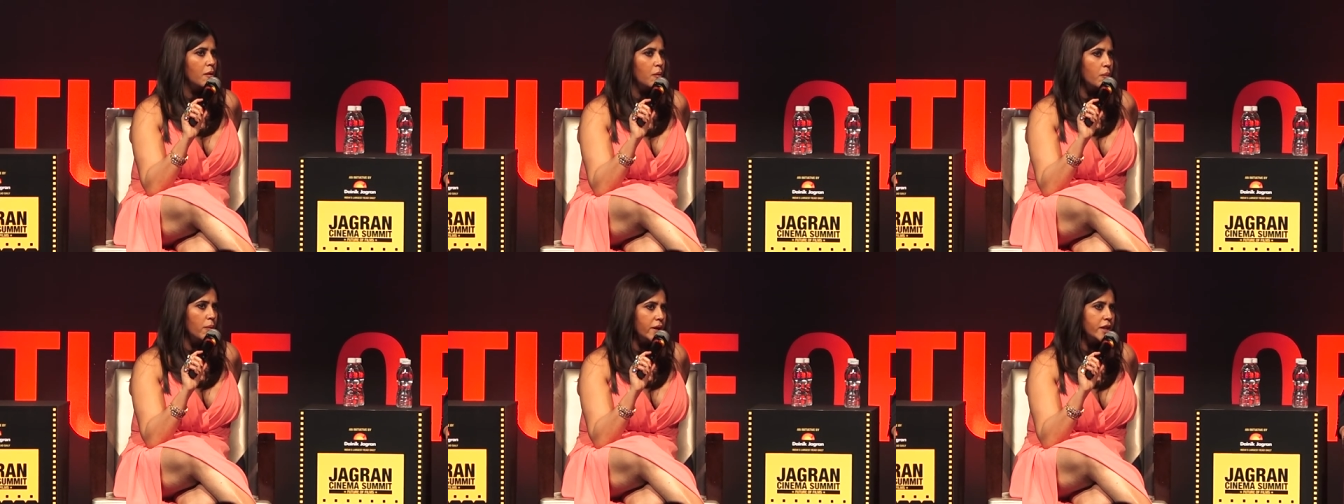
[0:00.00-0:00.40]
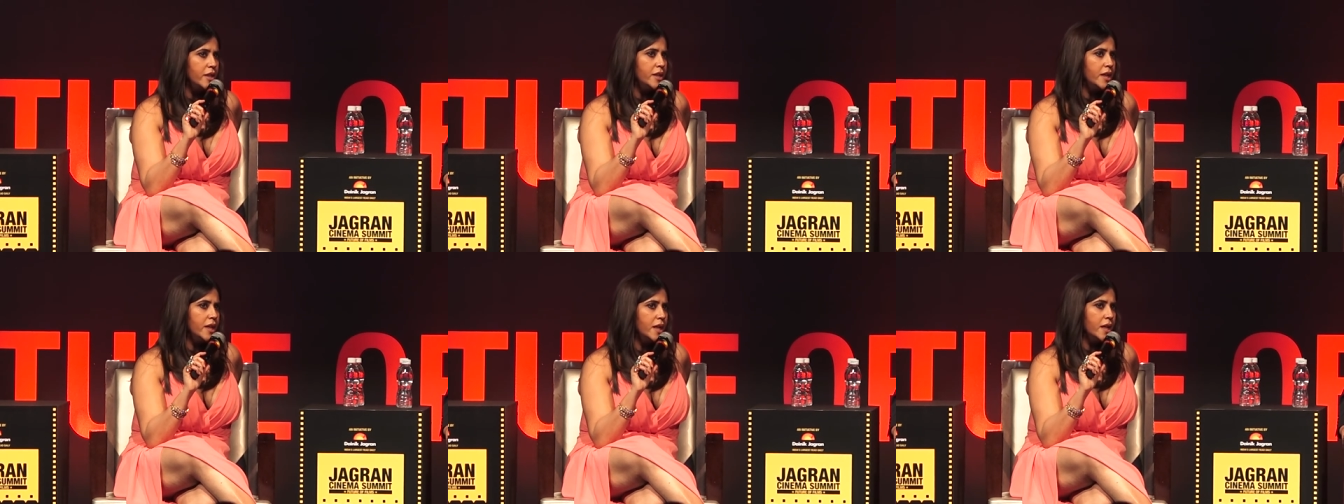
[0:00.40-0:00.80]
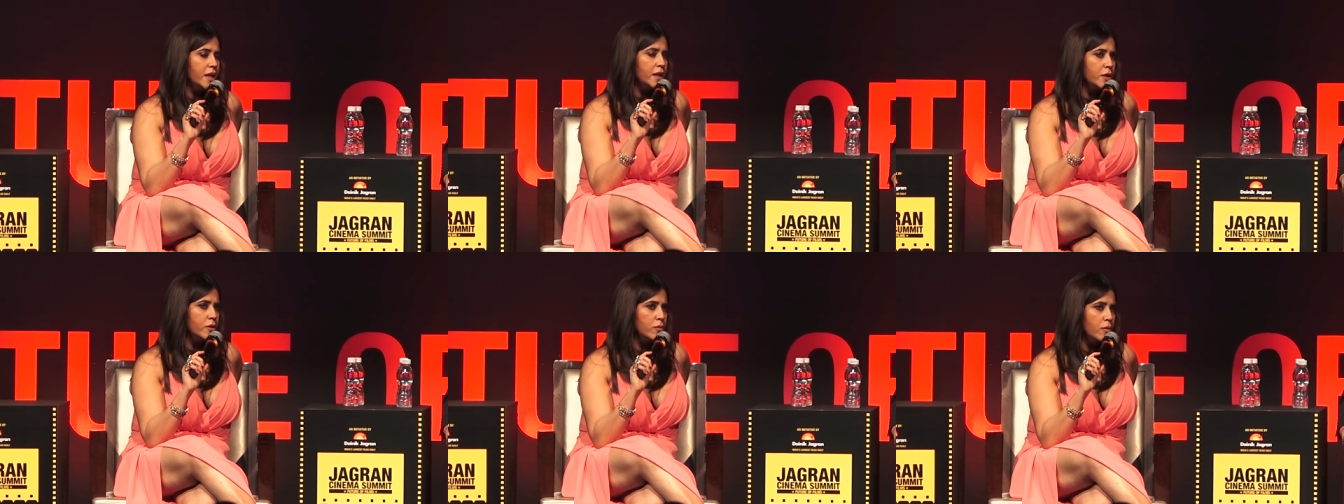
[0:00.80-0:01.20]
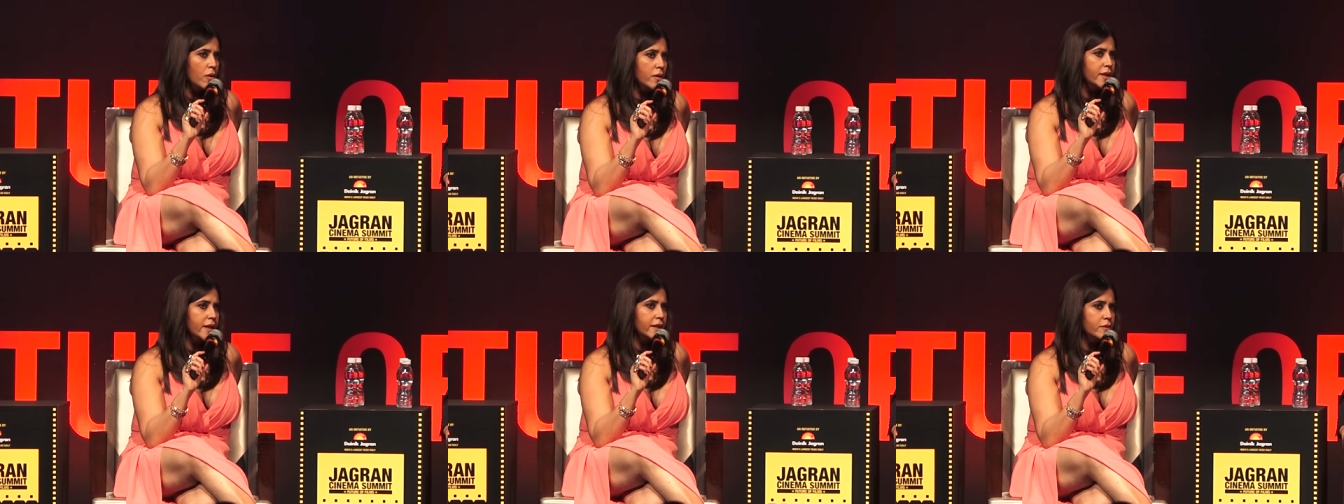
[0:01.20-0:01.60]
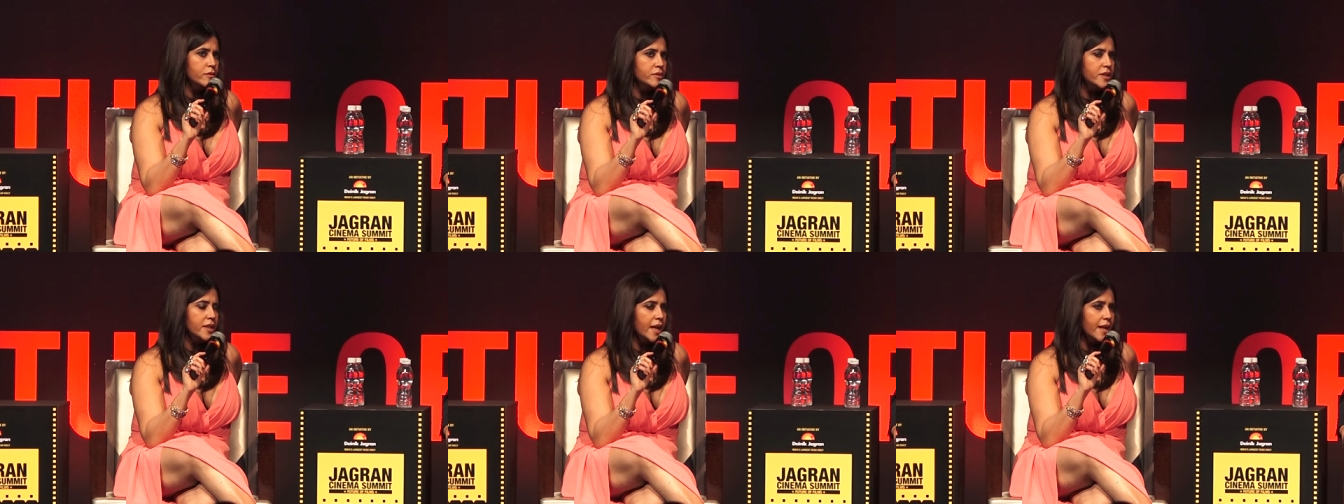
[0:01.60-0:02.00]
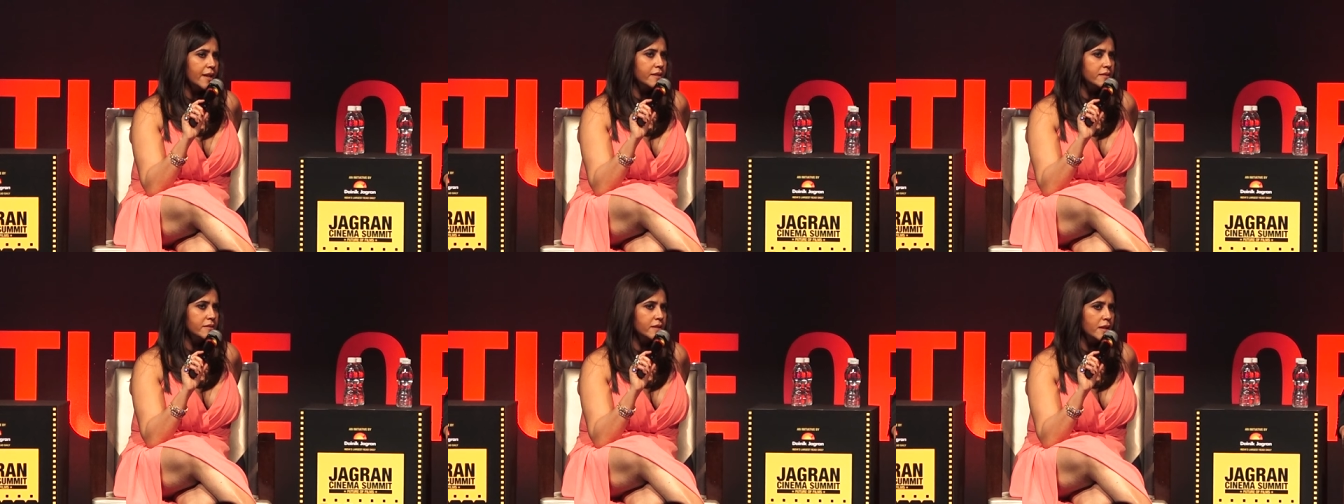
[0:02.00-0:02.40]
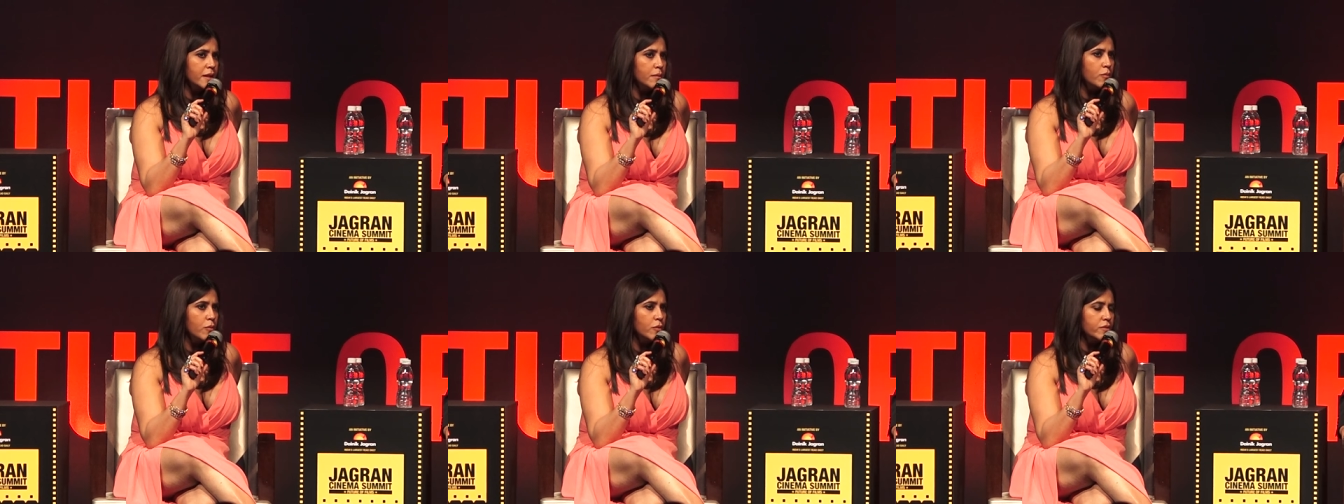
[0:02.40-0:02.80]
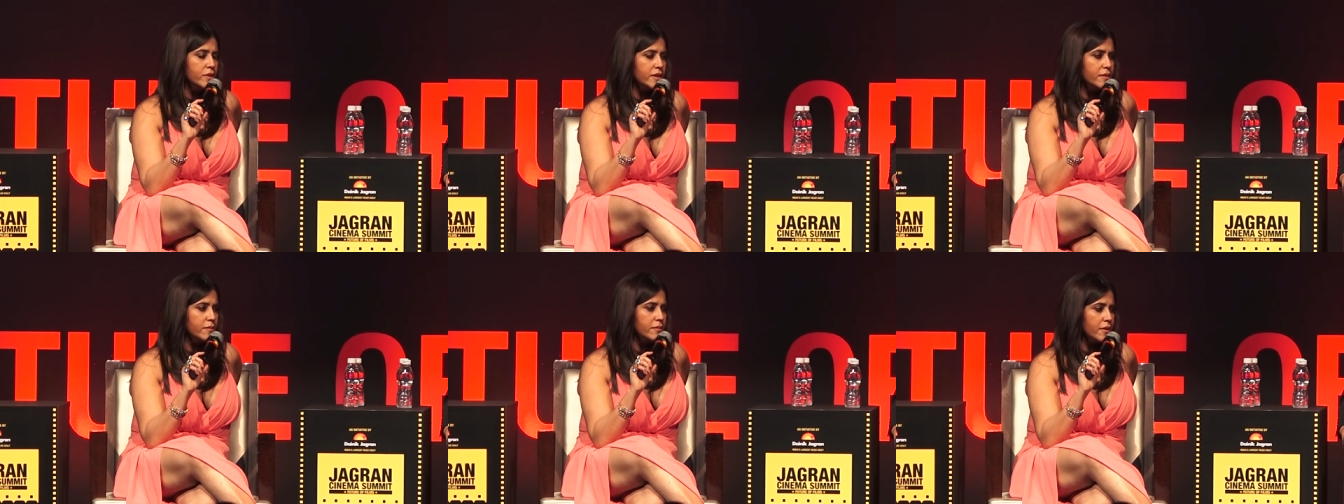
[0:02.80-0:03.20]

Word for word: we do not get to see actors anymore that